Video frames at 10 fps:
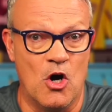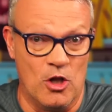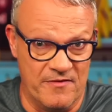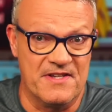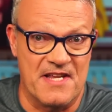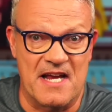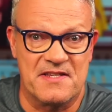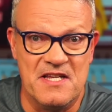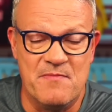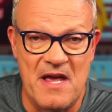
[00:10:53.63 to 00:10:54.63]
all of his
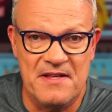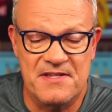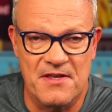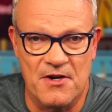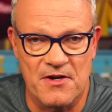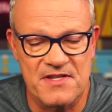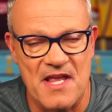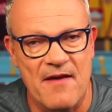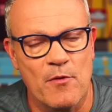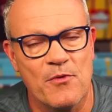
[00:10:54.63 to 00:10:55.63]
ex-teammates that are at
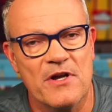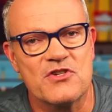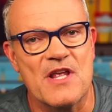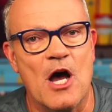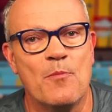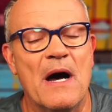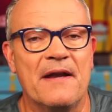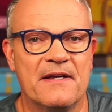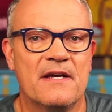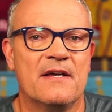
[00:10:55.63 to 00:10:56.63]
Stamford Bridge now,
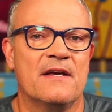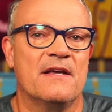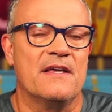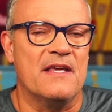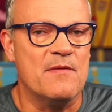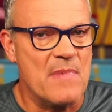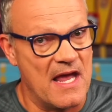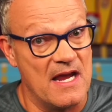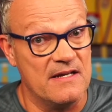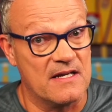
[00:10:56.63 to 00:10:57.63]
but he
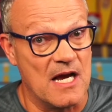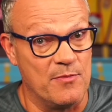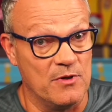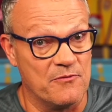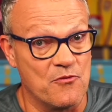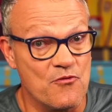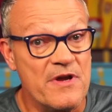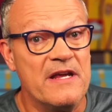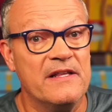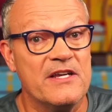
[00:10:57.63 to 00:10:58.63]
made a couple of
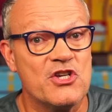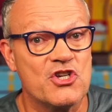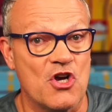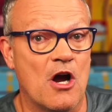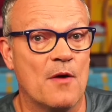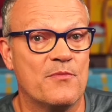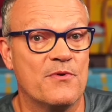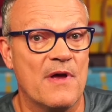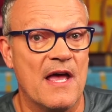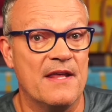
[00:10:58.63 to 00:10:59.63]
really sharp
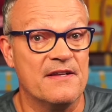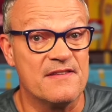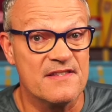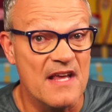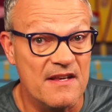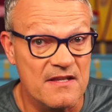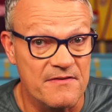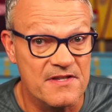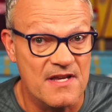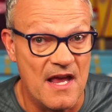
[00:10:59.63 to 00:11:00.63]
and
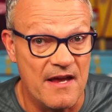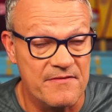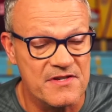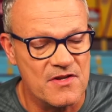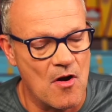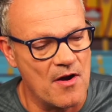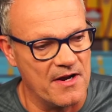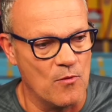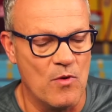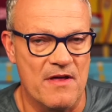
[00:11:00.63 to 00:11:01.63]
instinctive saves,
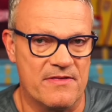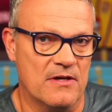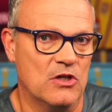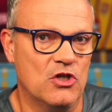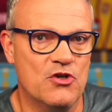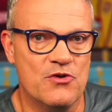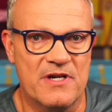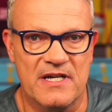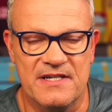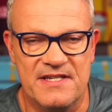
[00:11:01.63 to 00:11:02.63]
starting with the
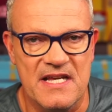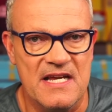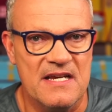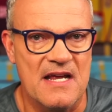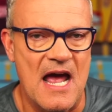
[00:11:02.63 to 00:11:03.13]
Luca Dean